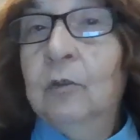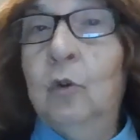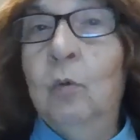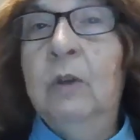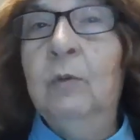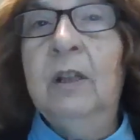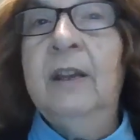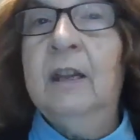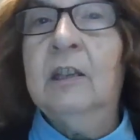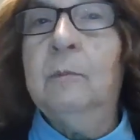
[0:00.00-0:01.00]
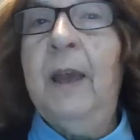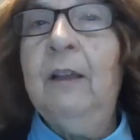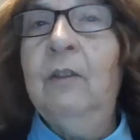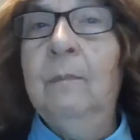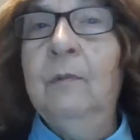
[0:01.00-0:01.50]
do we really
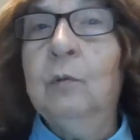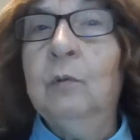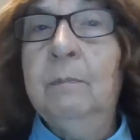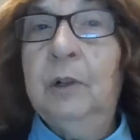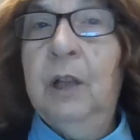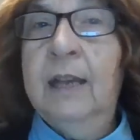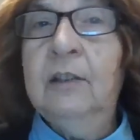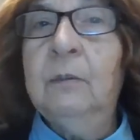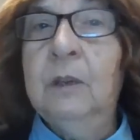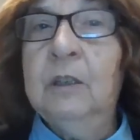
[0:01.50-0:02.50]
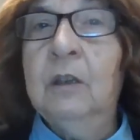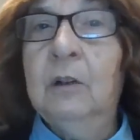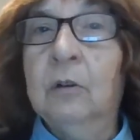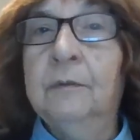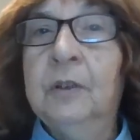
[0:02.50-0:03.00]
expect them to replace
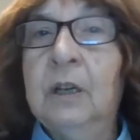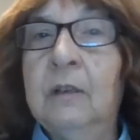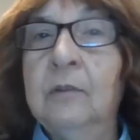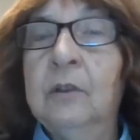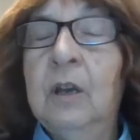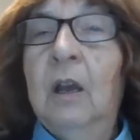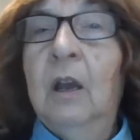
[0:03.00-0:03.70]
missing nerve cells?